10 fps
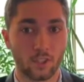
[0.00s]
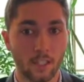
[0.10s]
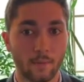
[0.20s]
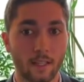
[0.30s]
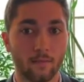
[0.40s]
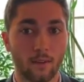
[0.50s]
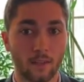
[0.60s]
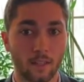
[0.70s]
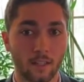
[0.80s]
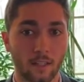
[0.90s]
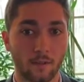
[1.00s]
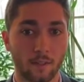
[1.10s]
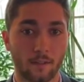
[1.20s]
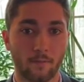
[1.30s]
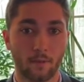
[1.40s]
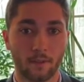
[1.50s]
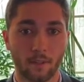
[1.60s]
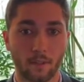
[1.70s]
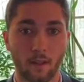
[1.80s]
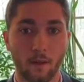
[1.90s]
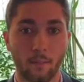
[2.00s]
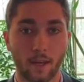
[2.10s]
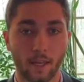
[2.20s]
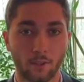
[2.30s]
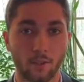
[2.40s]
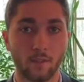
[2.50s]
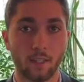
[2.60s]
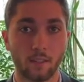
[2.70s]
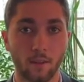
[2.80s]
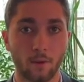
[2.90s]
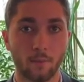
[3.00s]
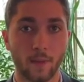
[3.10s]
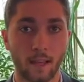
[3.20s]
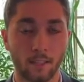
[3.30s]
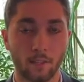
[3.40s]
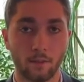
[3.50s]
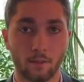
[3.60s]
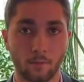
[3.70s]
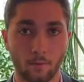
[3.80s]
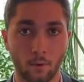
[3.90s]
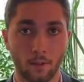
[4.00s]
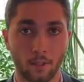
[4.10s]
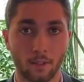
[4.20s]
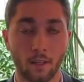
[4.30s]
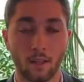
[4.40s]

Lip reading: to be converted into units of force. By introducing known magnitudes of force